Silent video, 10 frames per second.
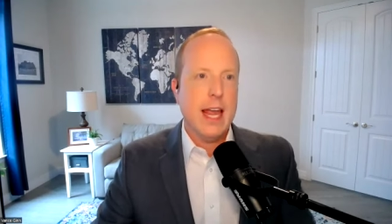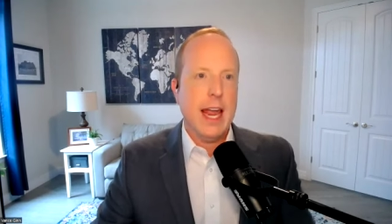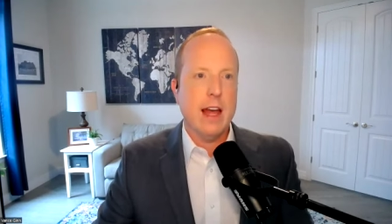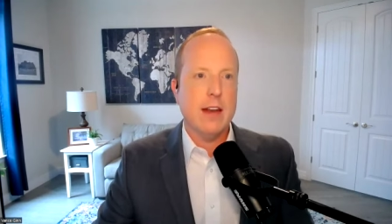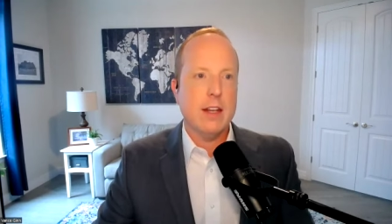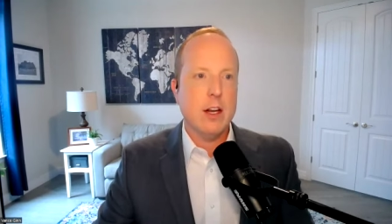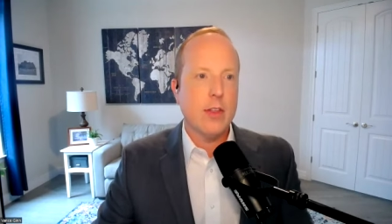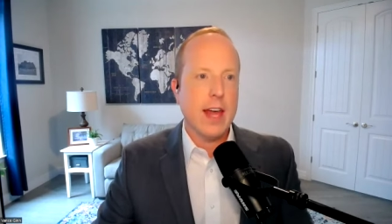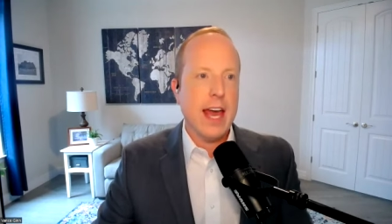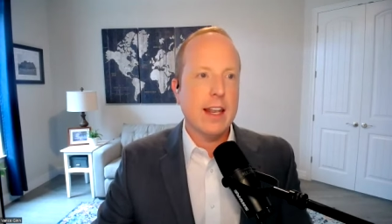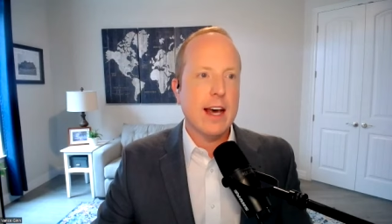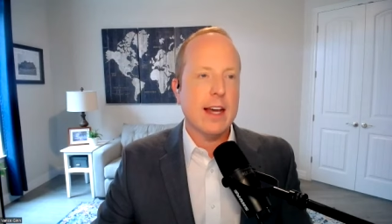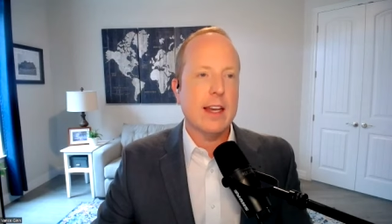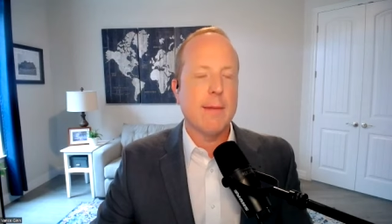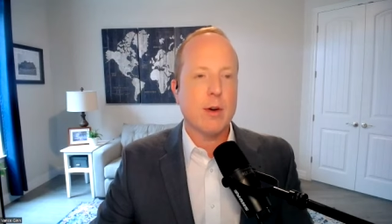And, you know, the
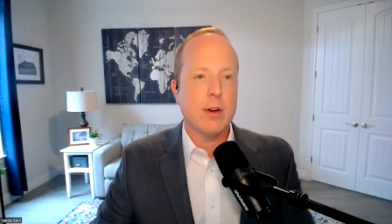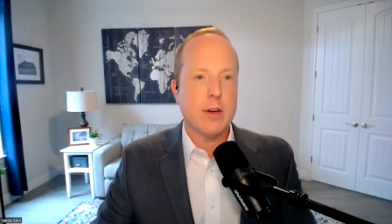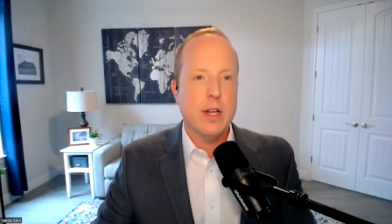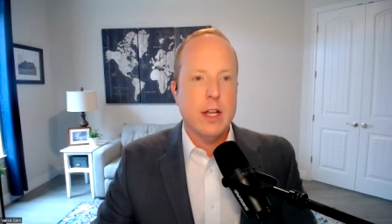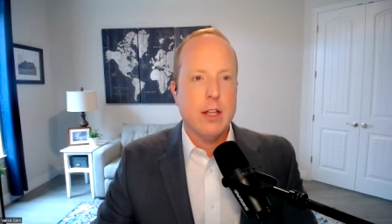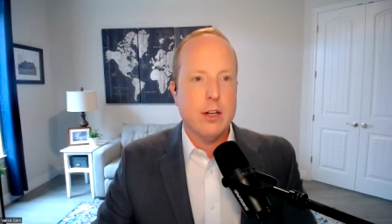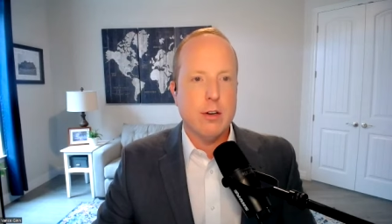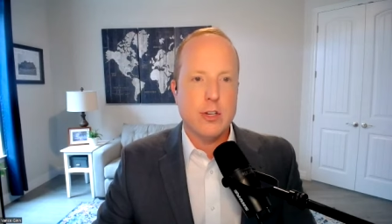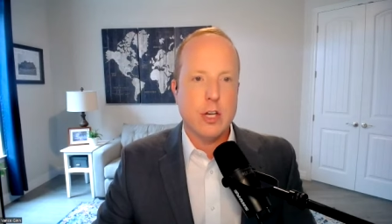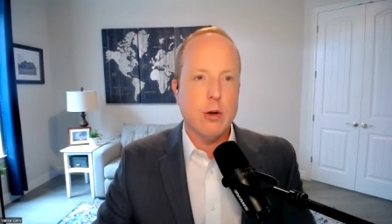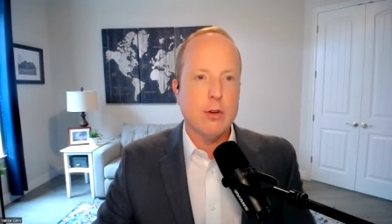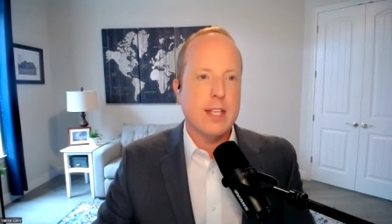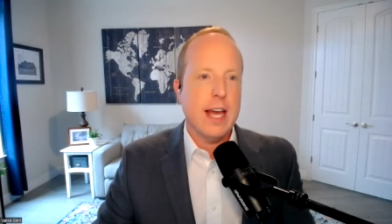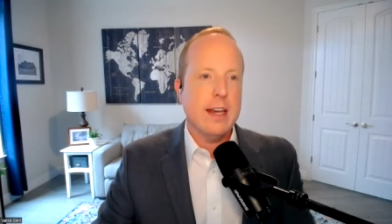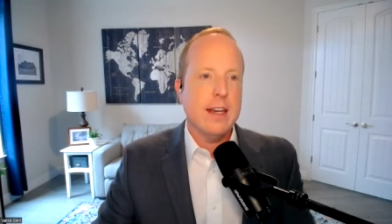headline number, you know,
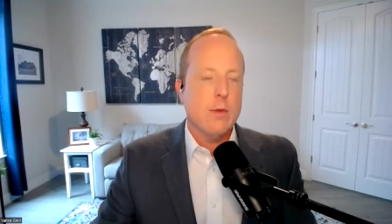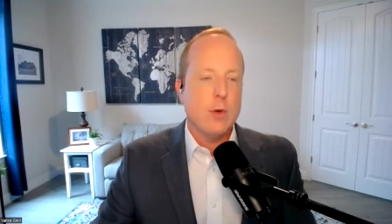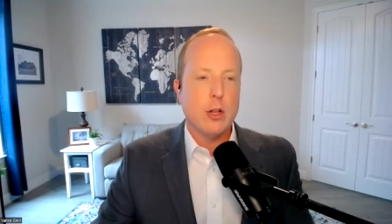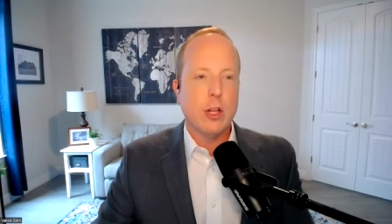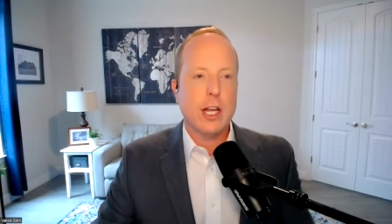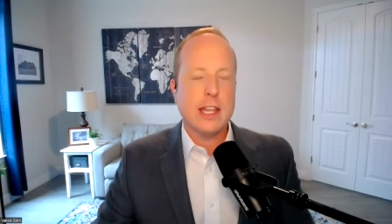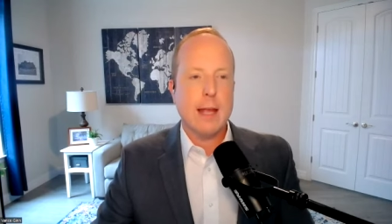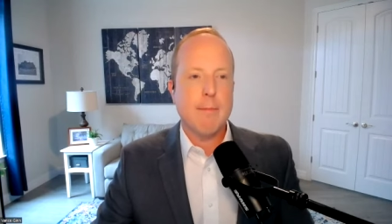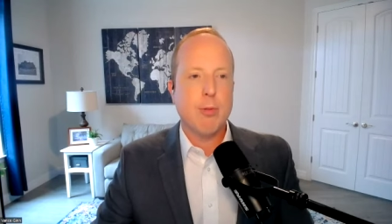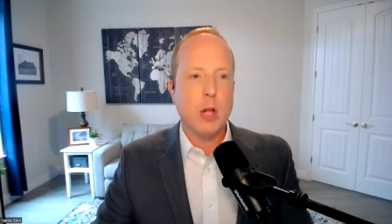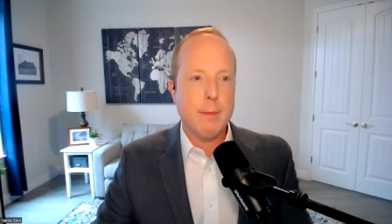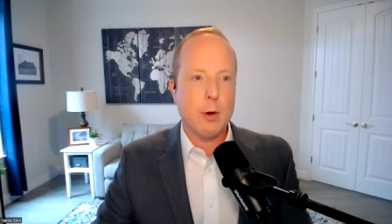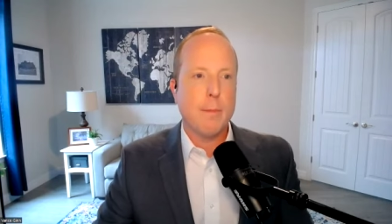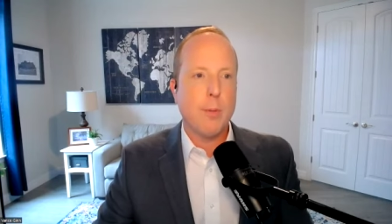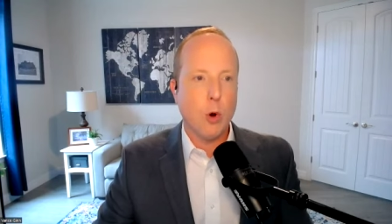shows that when you look at the
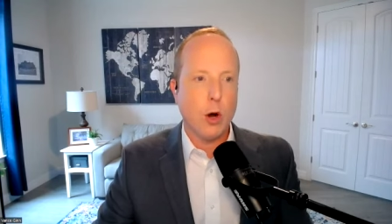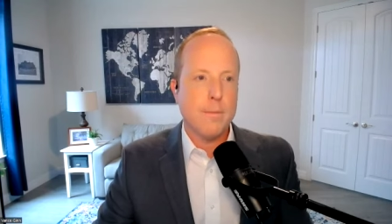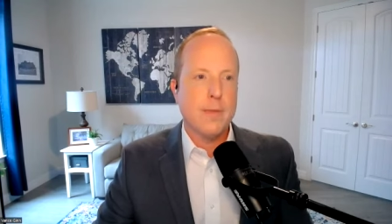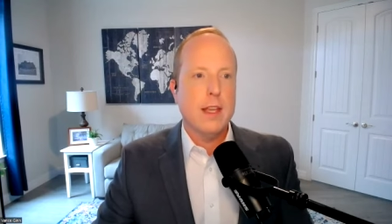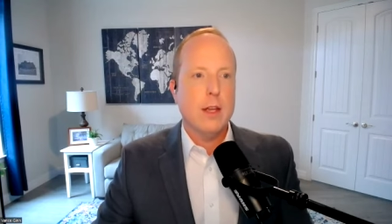employment report,